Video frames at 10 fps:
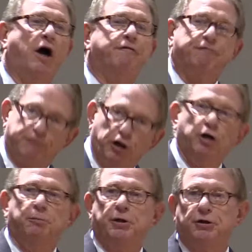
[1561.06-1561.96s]

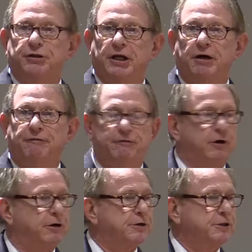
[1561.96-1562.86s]
affirm yourself
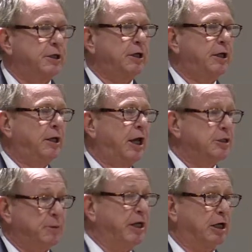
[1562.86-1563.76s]
first as
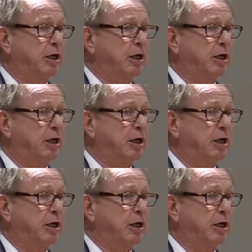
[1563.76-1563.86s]
being a